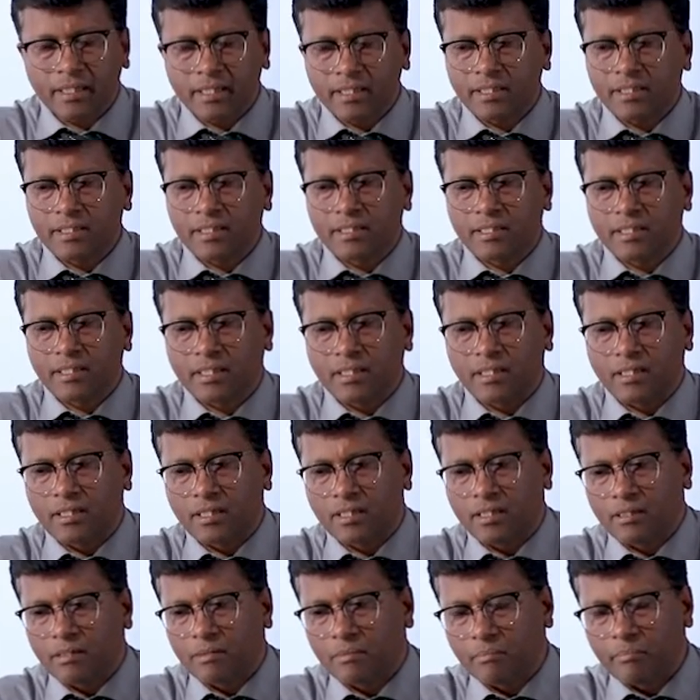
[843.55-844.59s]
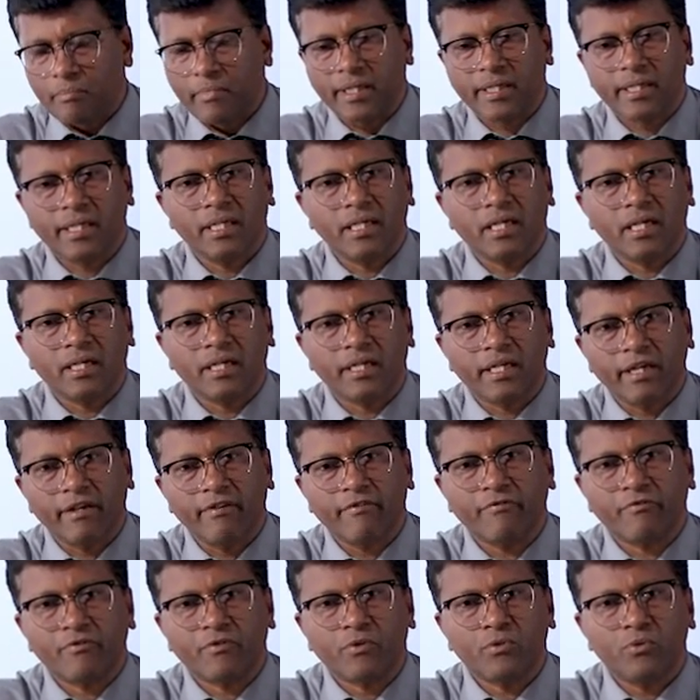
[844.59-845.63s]
is making a
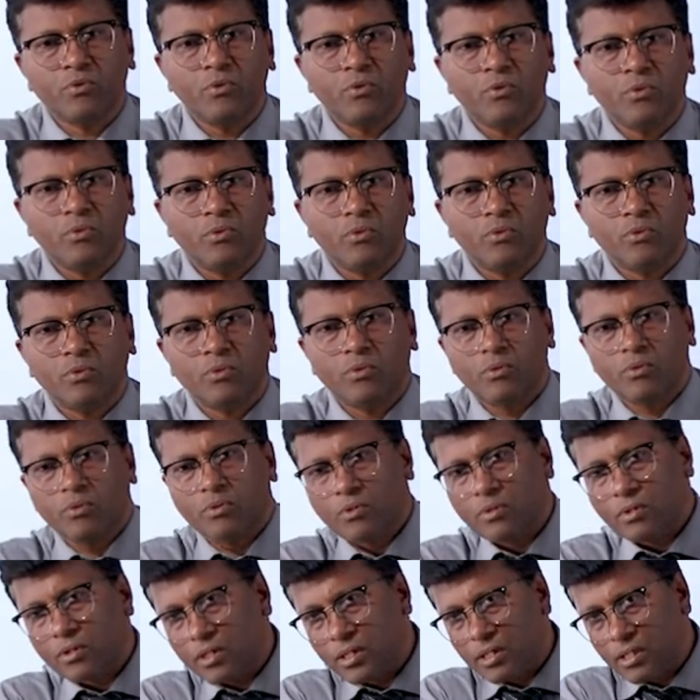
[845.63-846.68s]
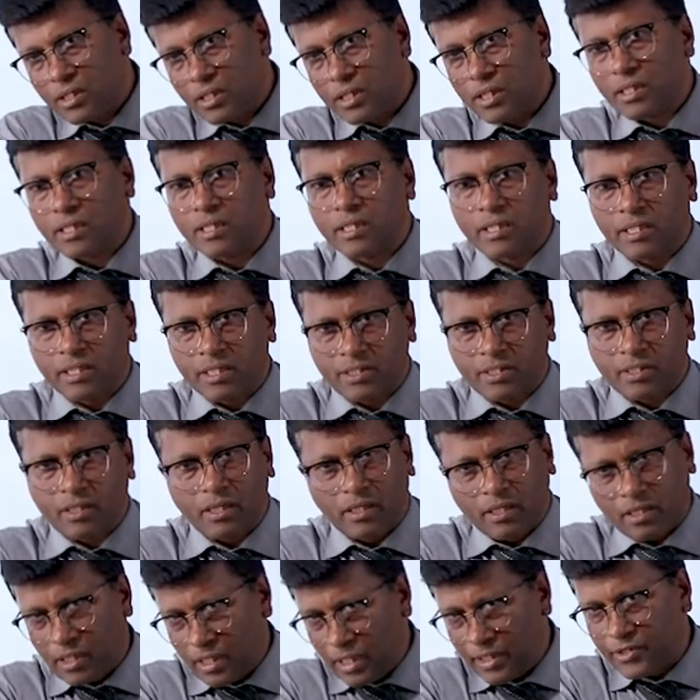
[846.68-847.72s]
gift to
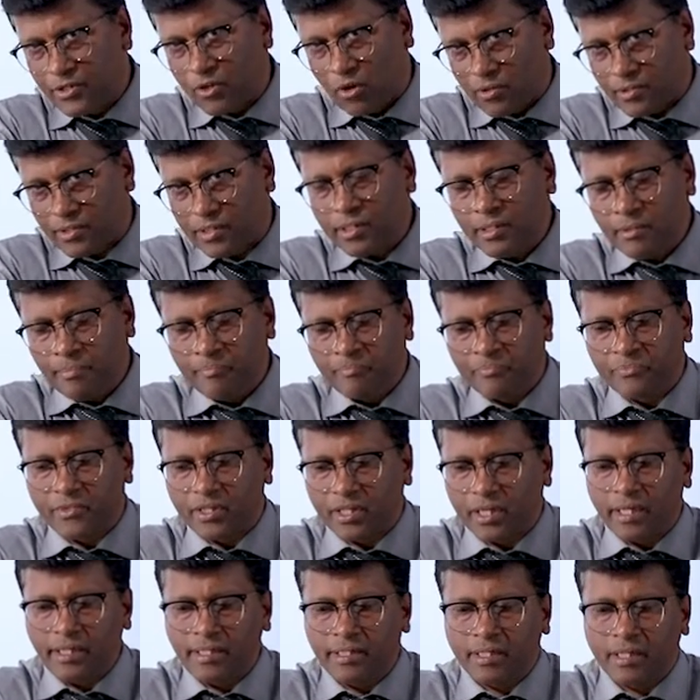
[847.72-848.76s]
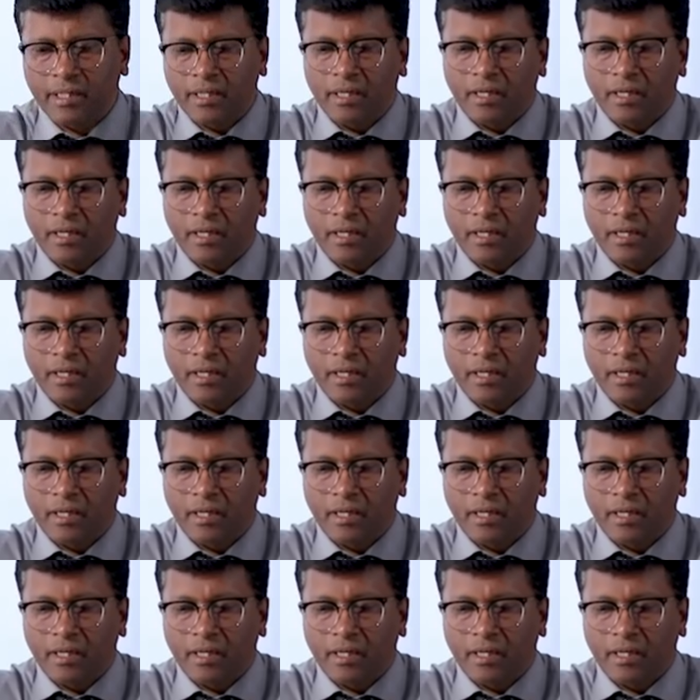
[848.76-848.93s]
her daughter, right?